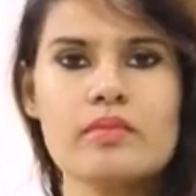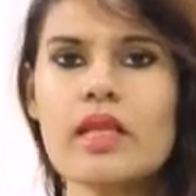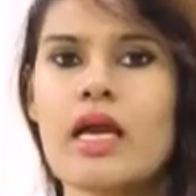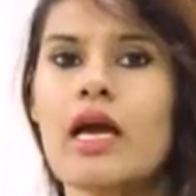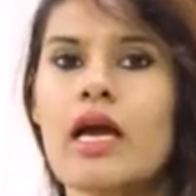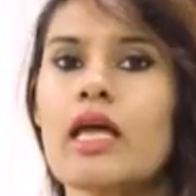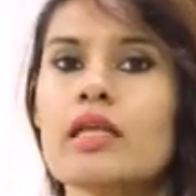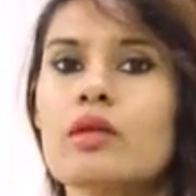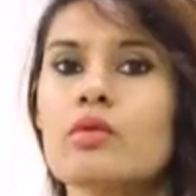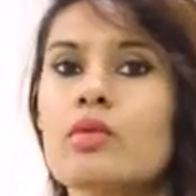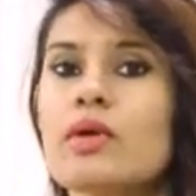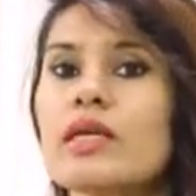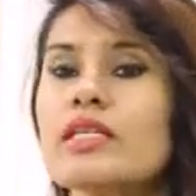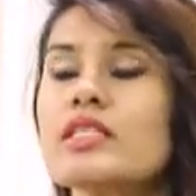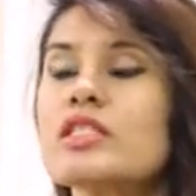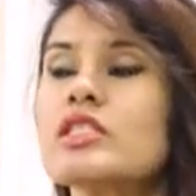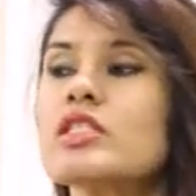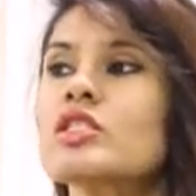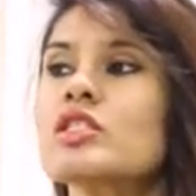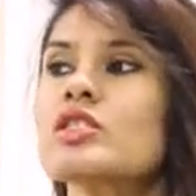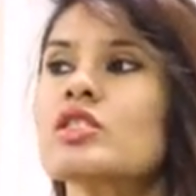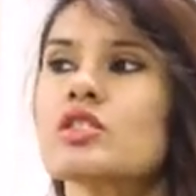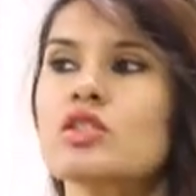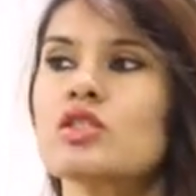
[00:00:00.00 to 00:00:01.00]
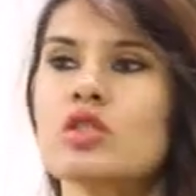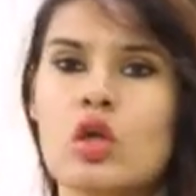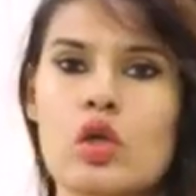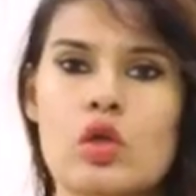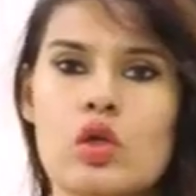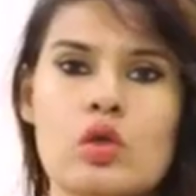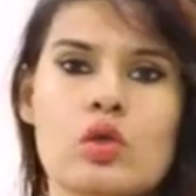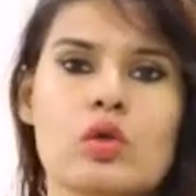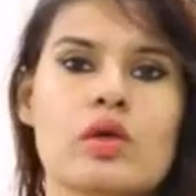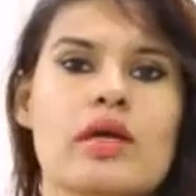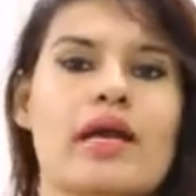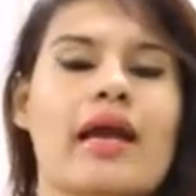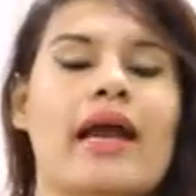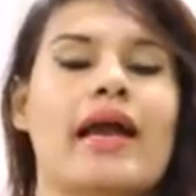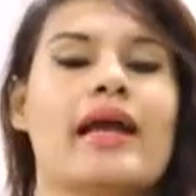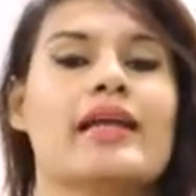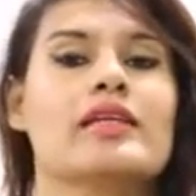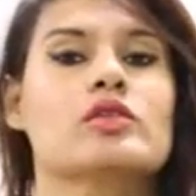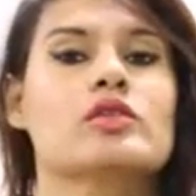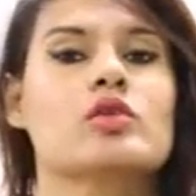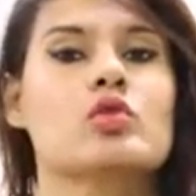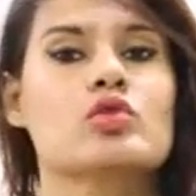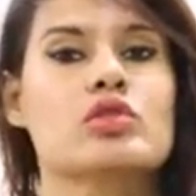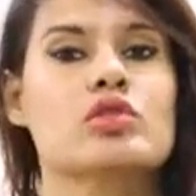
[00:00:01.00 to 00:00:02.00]
Otherwise, look at
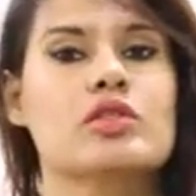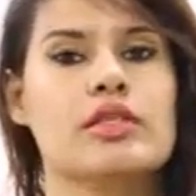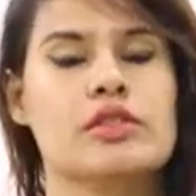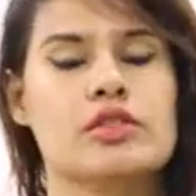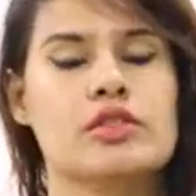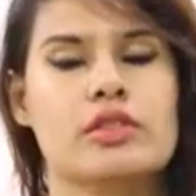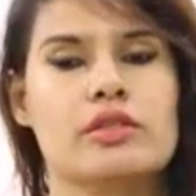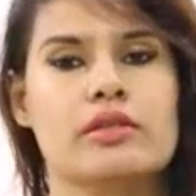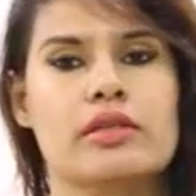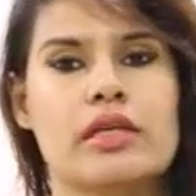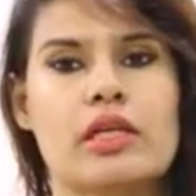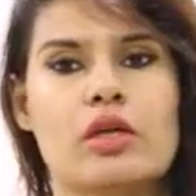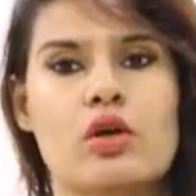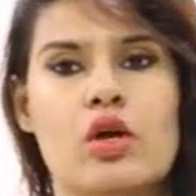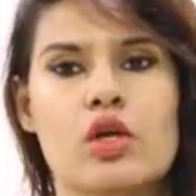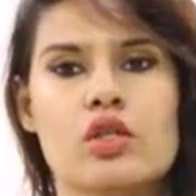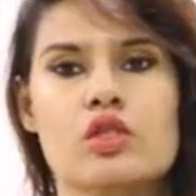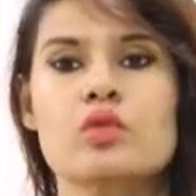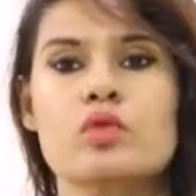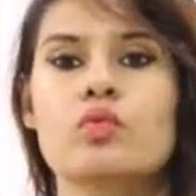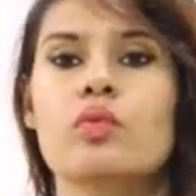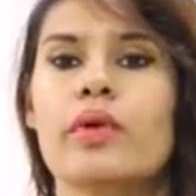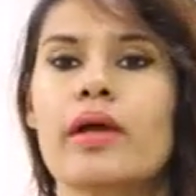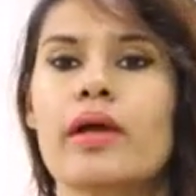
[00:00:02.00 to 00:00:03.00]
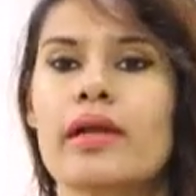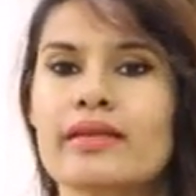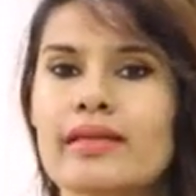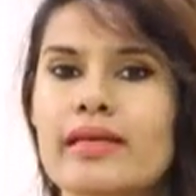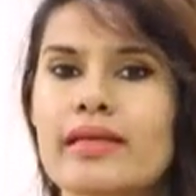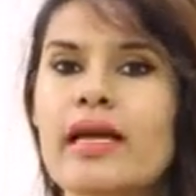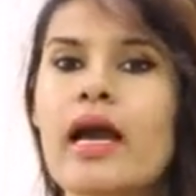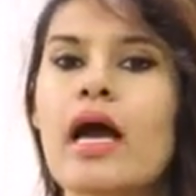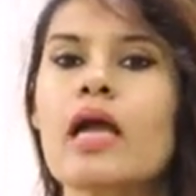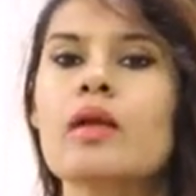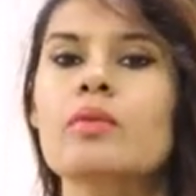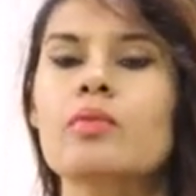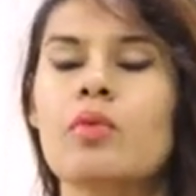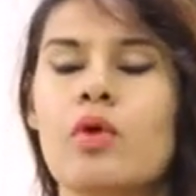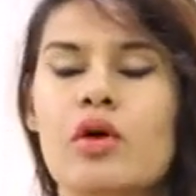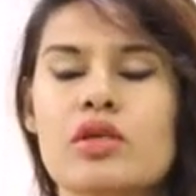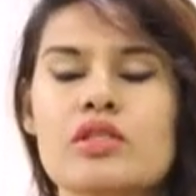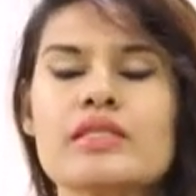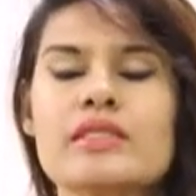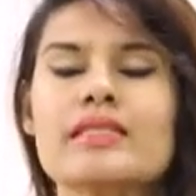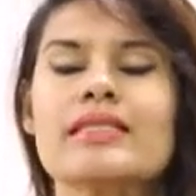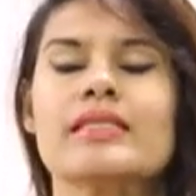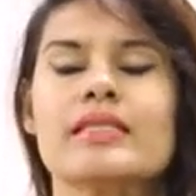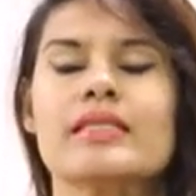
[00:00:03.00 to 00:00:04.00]
those nakshatra lords where they are
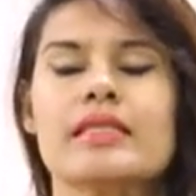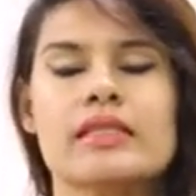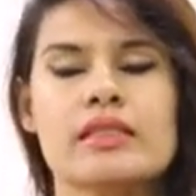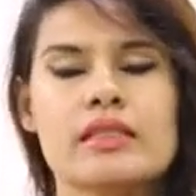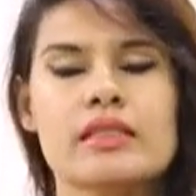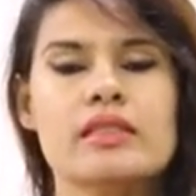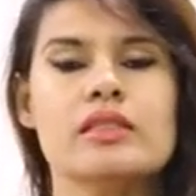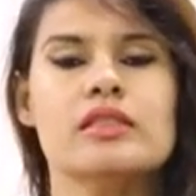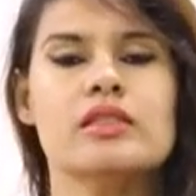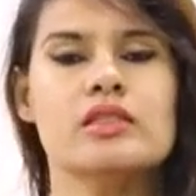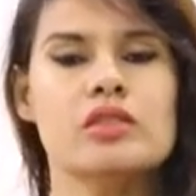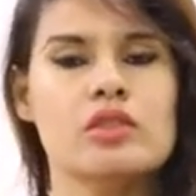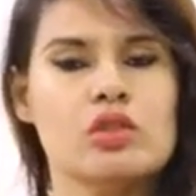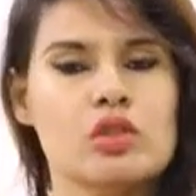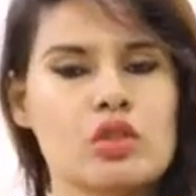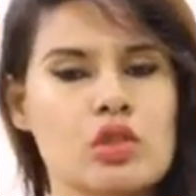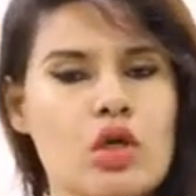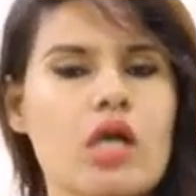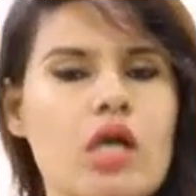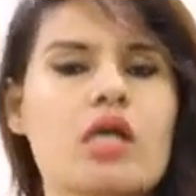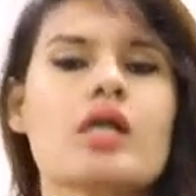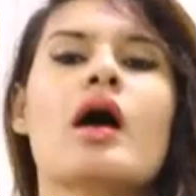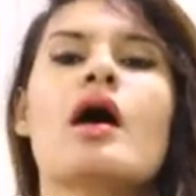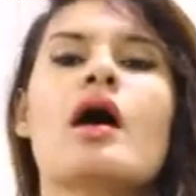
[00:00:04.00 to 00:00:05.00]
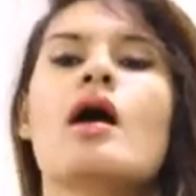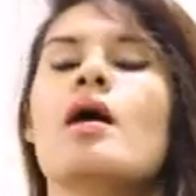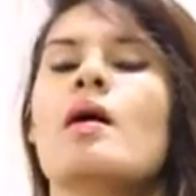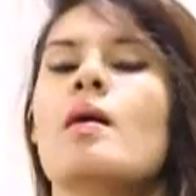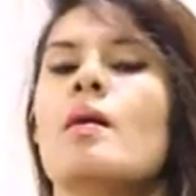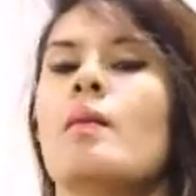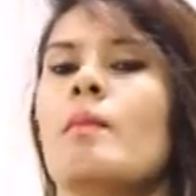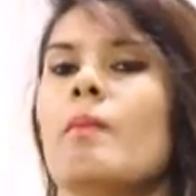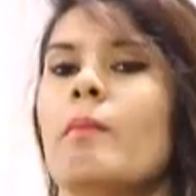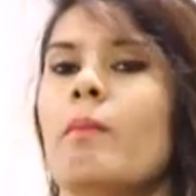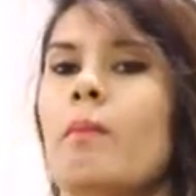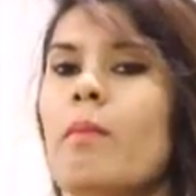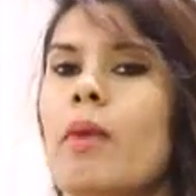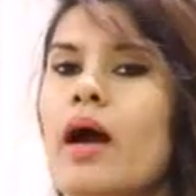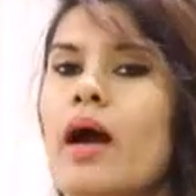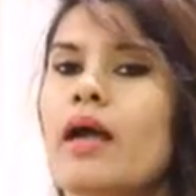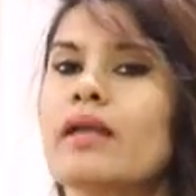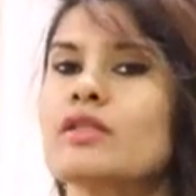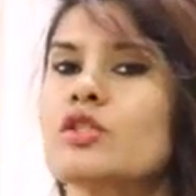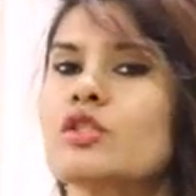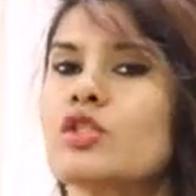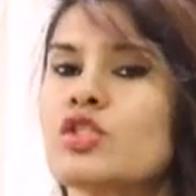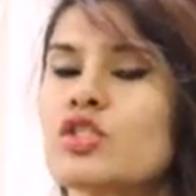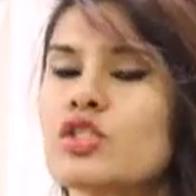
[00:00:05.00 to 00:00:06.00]
posited in your
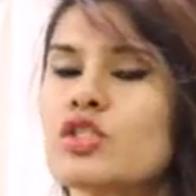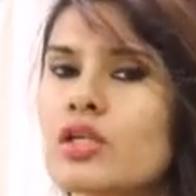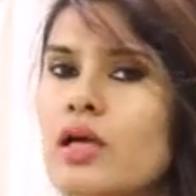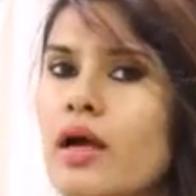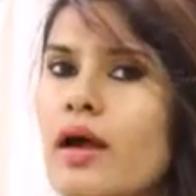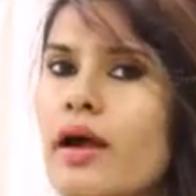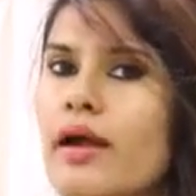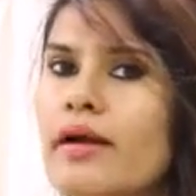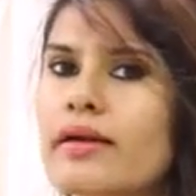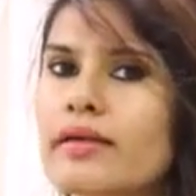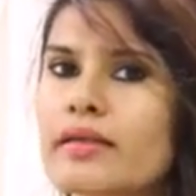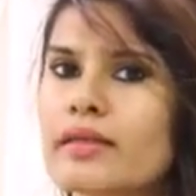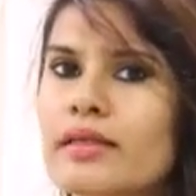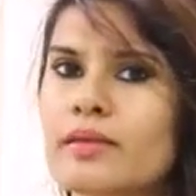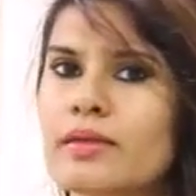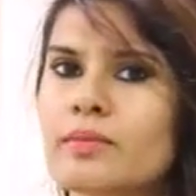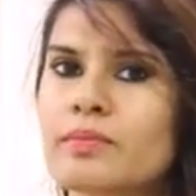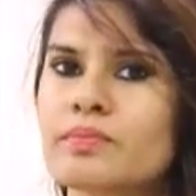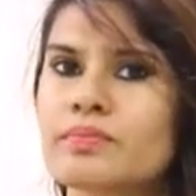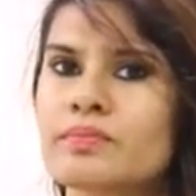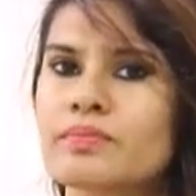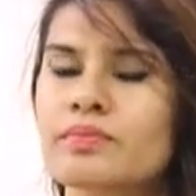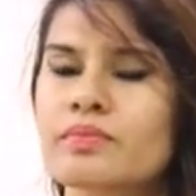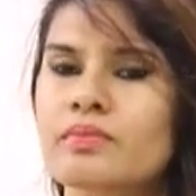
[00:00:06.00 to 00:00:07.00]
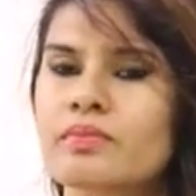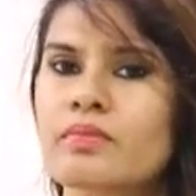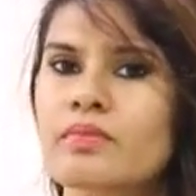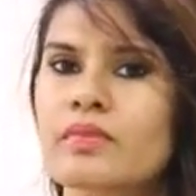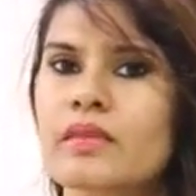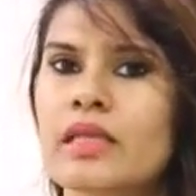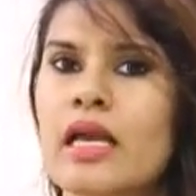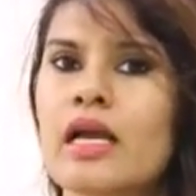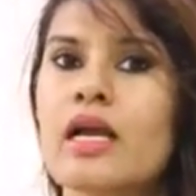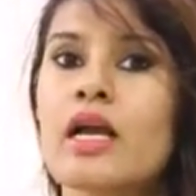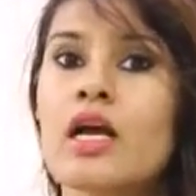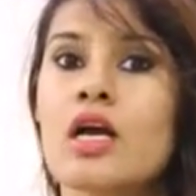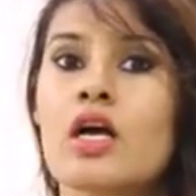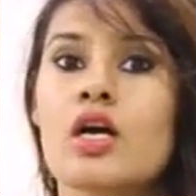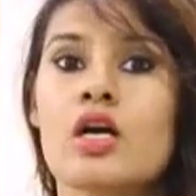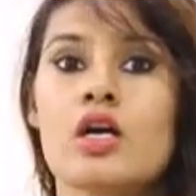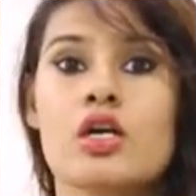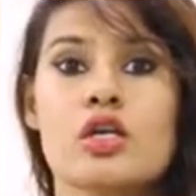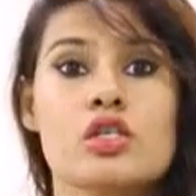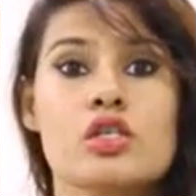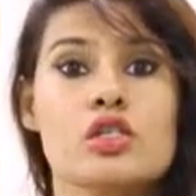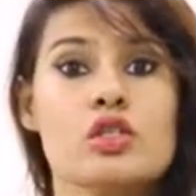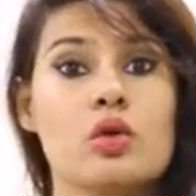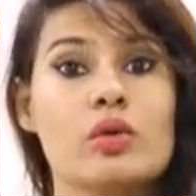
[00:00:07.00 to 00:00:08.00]
birth chart.
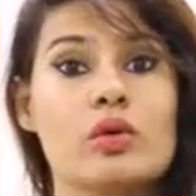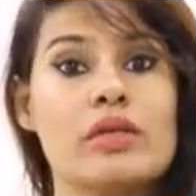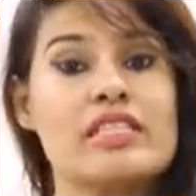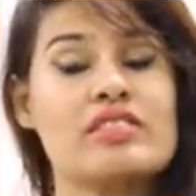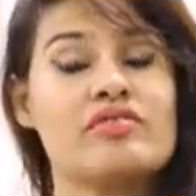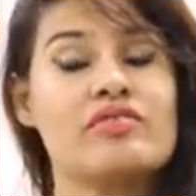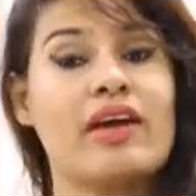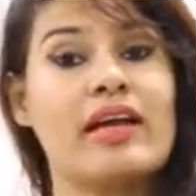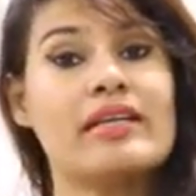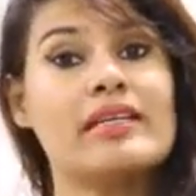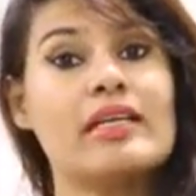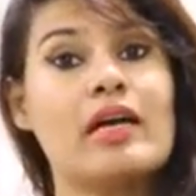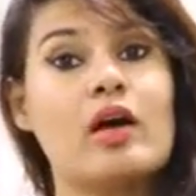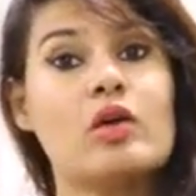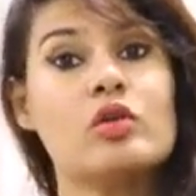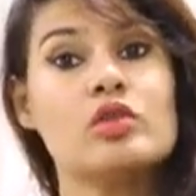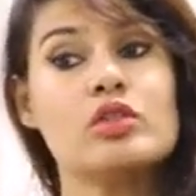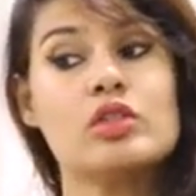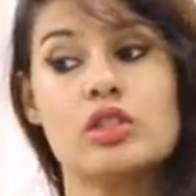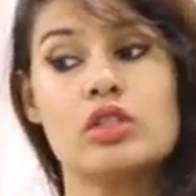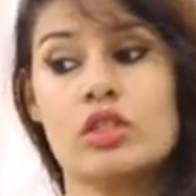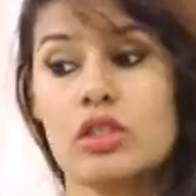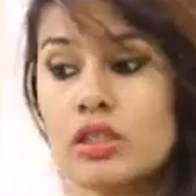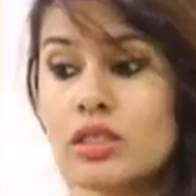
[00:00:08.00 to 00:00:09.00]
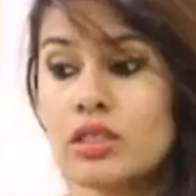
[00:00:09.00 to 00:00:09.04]
So let's find out